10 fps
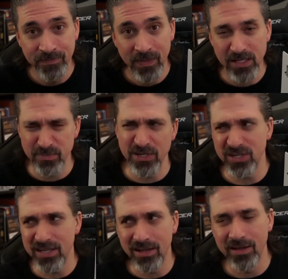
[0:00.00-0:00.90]

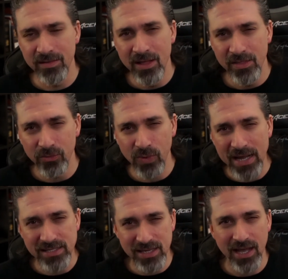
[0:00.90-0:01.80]
especially the
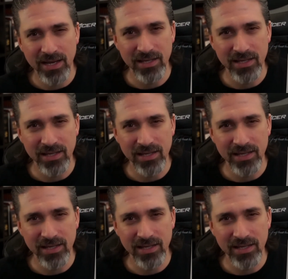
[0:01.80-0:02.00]
right side.